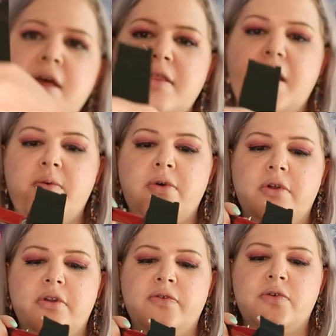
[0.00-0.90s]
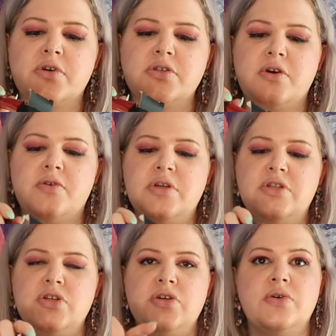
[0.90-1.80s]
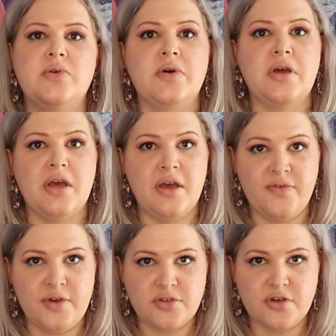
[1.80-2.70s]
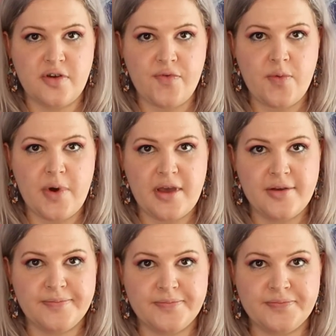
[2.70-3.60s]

that will, of course, go into a future giveaway.